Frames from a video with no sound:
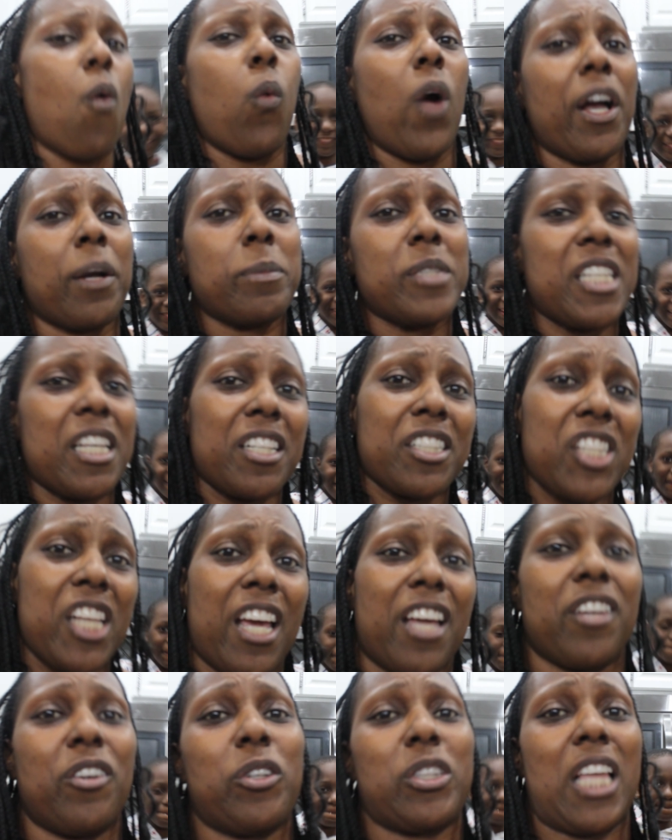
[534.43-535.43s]
welcome to the
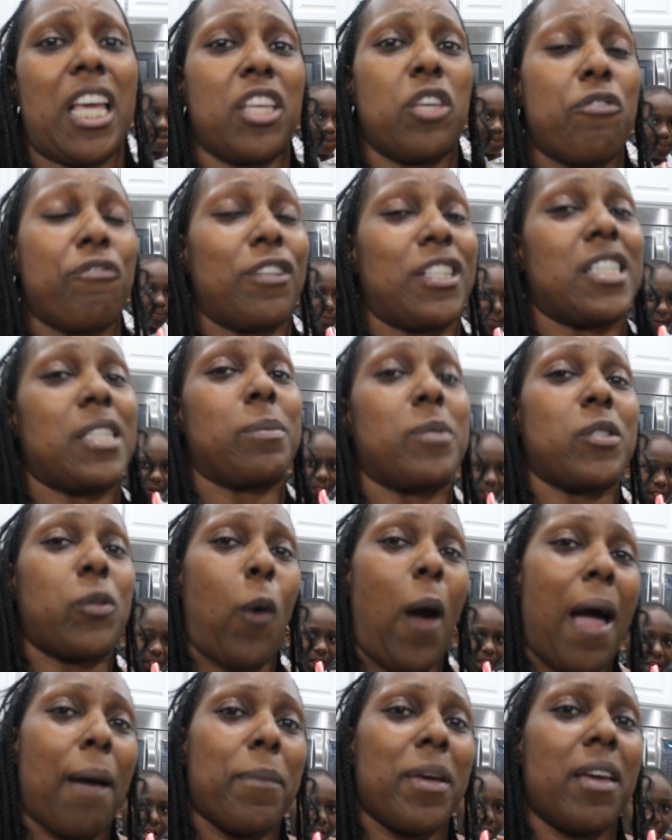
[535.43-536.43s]
channel thank you for
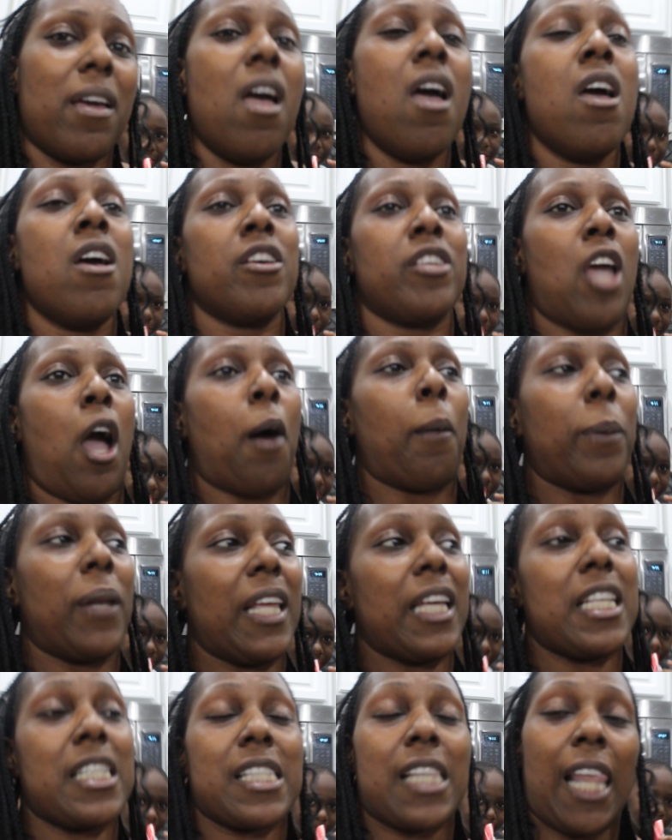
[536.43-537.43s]
subscribing y'all
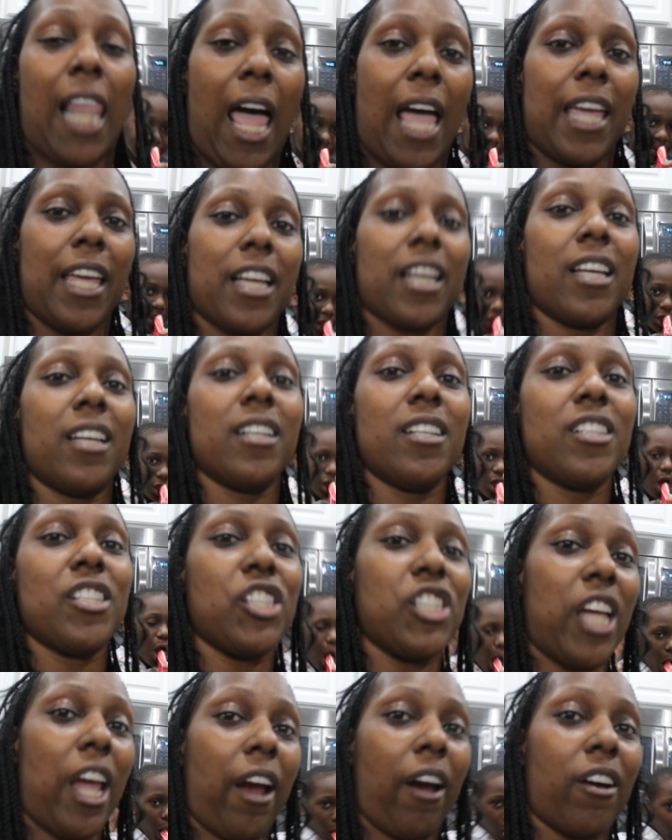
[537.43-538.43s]
please like
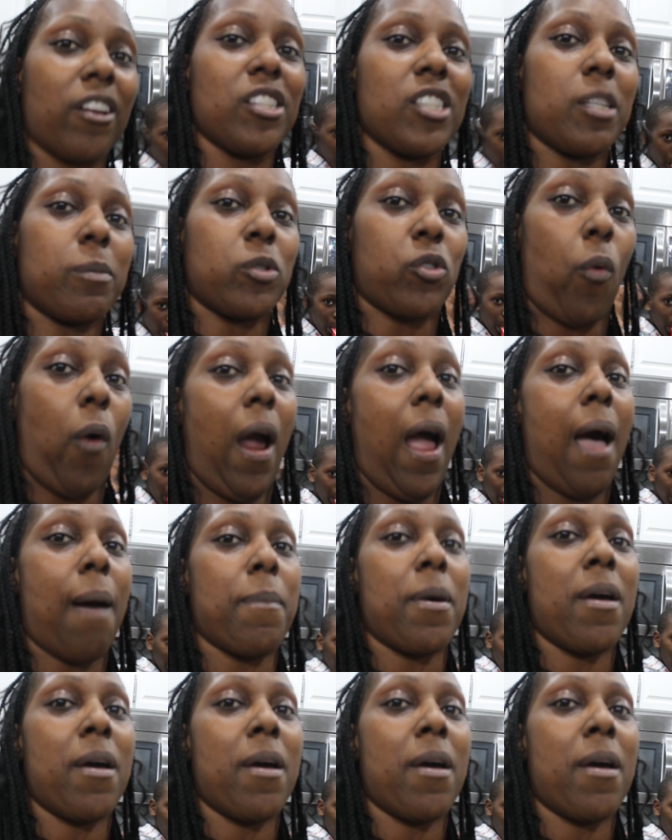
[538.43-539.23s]
share subscribe